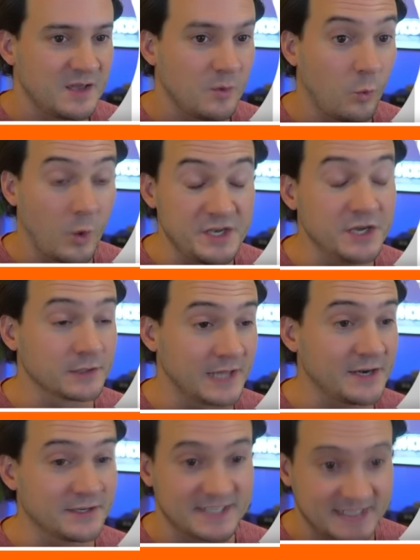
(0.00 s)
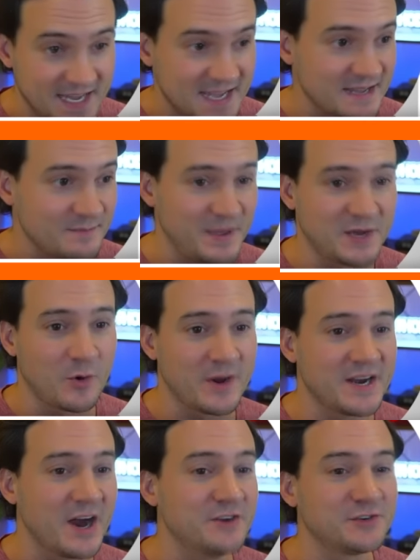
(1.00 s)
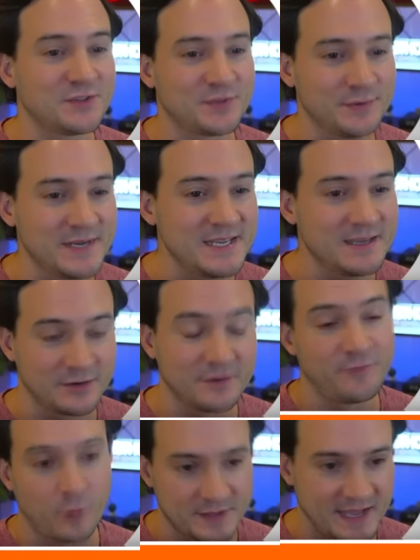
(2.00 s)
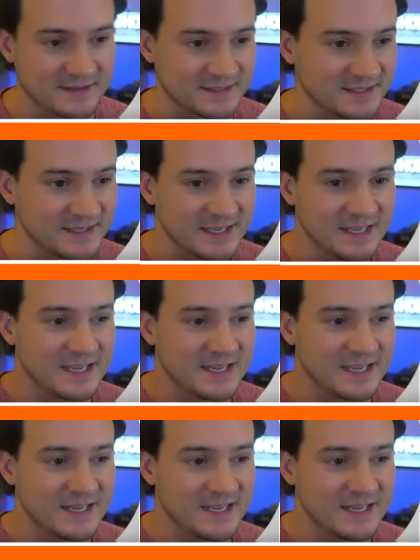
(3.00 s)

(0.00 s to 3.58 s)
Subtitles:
1 year later today, Bitcoin 103, 104,000,